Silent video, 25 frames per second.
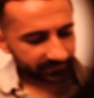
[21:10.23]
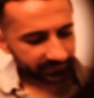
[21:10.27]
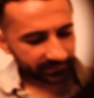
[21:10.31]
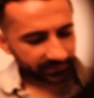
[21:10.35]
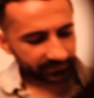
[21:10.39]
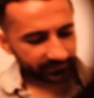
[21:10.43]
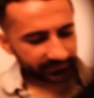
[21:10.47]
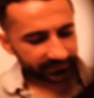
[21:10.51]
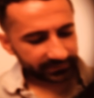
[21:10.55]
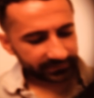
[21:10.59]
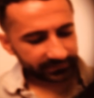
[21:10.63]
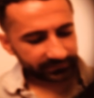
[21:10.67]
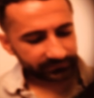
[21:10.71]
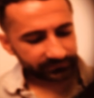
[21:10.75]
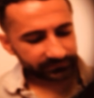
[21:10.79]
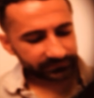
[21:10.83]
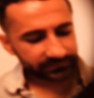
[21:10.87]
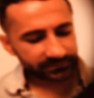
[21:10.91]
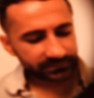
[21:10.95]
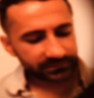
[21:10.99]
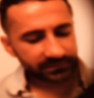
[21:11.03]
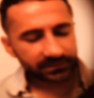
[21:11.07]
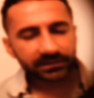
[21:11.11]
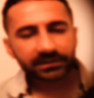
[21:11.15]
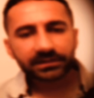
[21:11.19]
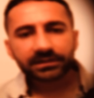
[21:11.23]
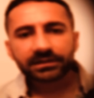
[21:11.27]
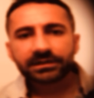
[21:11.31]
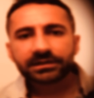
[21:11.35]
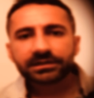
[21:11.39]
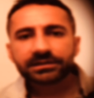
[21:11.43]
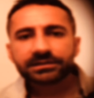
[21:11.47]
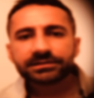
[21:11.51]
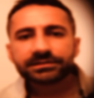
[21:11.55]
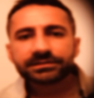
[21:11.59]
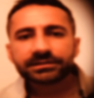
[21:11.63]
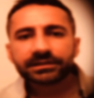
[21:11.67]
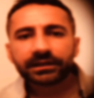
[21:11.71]
Okay, good.
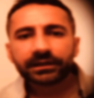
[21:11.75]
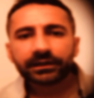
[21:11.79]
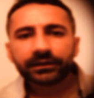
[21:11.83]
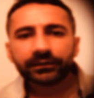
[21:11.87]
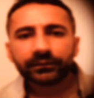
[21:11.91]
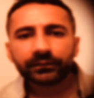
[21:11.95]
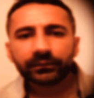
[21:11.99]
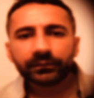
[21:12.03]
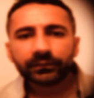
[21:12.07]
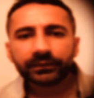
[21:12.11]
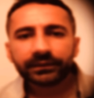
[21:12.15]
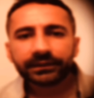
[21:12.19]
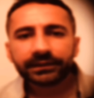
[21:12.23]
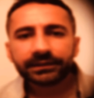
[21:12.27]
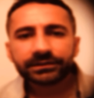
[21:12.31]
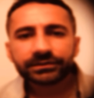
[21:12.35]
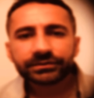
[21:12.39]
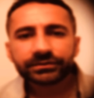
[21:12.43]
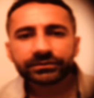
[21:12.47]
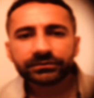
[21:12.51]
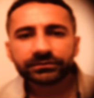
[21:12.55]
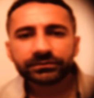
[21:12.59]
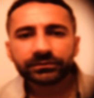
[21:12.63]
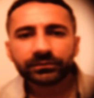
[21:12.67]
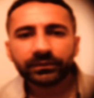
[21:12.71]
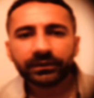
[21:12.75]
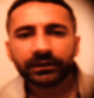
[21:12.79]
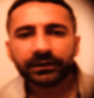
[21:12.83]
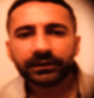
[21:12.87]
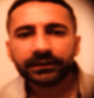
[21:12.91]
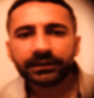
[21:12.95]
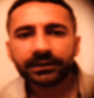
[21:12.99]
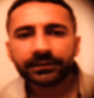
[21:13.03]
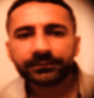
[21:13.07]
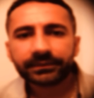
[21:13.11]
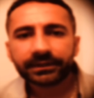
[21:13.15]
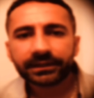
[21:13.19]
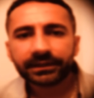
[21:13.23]
So in a short while
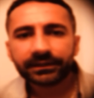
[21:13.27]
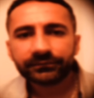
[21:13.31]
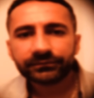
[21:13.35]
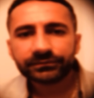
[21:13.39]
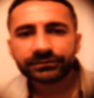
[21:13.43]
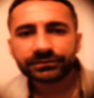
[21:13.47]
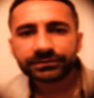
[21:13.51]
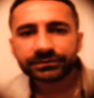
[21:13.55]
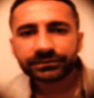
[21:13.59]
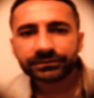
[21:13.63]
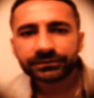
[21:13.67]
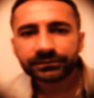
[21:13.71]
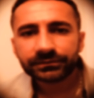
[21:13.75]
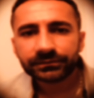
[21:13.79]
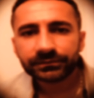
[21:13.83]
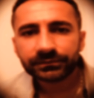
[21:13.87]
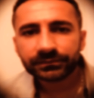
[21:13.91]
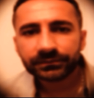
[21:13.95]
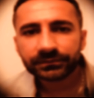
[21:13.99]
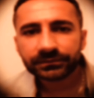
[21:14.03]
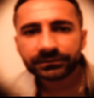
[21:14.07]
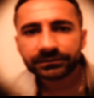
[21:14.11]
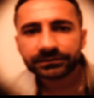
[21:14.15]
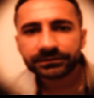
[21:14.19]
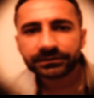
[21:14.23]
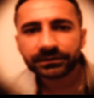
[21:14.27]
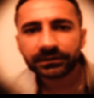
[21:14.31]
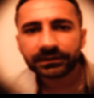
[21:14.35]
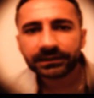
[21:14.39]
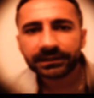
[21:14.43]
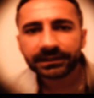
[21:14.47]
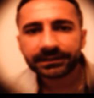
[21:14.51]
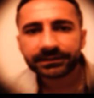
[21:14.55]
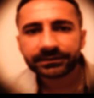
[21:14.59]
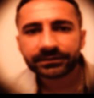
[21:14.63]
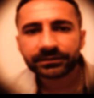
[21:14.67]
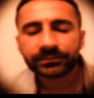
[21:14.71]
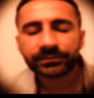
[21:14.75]
I'm going to
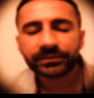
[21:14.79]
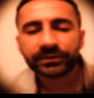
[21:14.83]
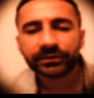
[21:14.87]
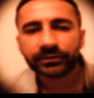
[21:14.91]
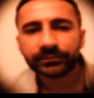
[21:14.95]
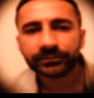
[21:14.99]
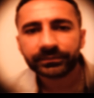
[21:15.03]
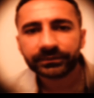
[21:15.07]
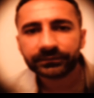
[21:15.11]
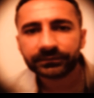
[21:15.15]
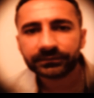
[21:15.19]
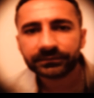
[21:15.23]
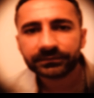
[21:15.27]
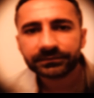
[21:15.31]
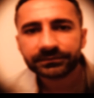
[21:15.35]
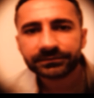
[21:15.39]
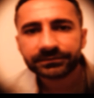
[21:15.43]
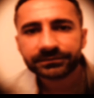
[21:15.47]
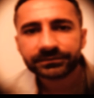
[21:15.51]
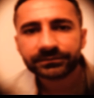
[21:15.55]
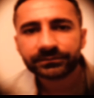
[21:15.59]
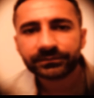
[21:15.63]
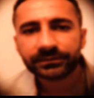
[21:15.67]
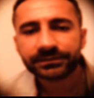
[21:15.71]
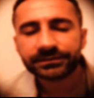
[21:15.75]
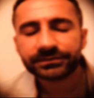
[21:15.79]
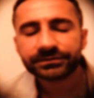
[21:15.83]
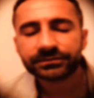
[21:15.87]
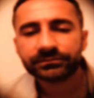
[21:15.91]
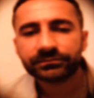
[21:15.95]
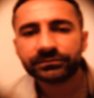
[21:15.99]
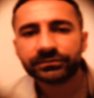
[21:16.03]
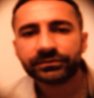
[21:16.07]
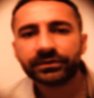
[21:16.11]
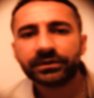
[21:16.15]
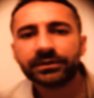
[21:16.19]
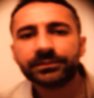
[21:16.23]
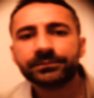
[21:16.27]
dilate the pupils with some
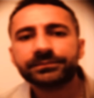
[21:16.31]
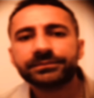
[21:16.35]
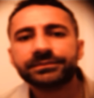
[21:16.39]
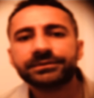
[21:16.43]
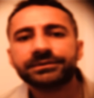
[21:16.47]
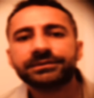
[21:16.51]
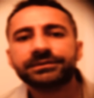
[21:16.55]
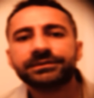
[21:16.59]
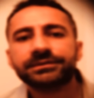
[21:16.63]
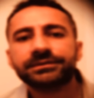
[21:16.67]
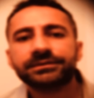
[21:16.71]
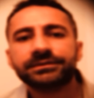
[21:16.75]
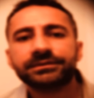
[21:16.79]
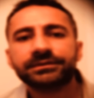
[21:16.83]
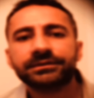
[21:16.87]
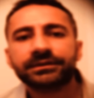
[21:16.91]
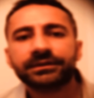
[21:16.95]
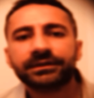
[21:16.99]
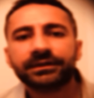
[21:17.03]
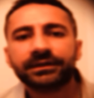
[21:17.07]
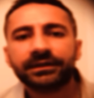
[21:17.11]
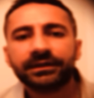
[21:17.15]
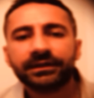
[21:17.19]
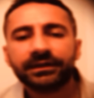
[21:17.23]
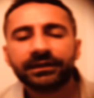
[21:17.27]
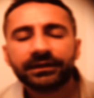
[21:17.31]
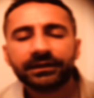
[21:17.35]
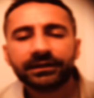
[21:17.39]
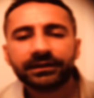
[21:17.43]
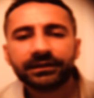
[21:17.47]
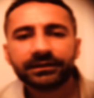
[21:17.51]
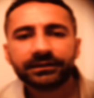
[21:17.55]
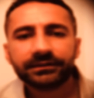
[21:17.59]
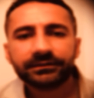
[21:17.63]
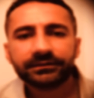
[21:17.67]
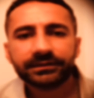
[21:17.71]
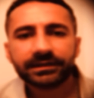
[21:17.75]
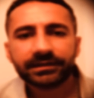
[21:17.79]
drops
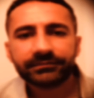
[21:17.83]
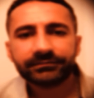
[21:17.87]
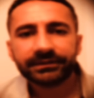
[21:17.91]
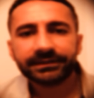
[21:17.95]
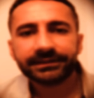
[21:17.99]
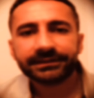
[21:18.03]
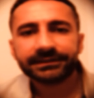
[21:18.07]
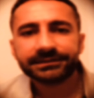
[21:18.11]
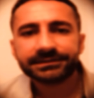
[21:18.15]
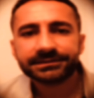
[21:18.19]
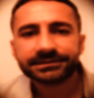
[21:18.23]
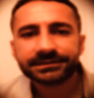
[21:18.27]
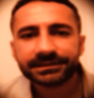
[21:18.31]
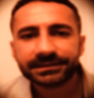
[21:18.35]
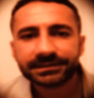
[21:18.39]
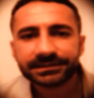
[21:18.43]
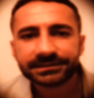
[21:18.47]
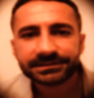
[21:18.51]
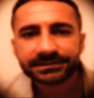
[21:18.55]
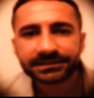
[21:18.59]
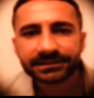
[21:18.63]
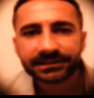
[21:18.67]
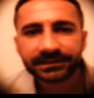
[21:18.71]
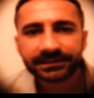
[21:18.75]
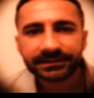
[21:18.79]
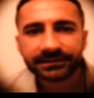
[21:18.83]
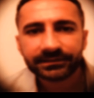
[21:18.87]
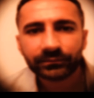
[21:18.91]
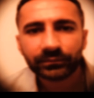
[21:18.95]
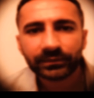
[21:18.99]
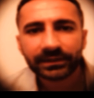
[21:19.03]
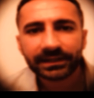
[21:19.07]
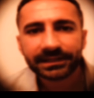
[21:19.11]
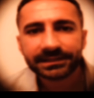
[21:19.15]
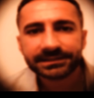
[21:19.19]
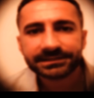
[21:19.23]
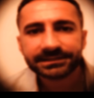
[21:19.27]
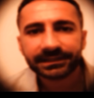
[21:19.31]
and have a little seat in the
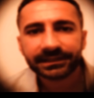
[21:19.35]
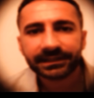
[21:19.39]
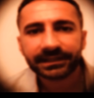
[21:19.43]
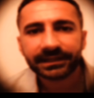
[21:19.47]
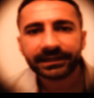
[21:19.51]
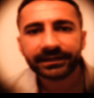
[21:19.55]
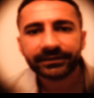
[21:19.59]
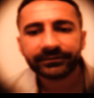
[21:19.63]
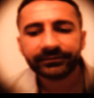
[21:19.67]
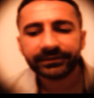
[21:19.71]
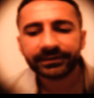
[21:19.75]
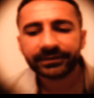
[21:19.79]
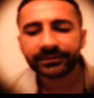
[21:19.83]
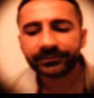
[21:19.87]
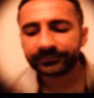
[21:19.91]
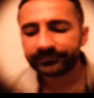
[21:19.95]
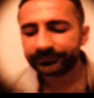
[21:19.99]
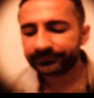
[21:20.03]
waiting area,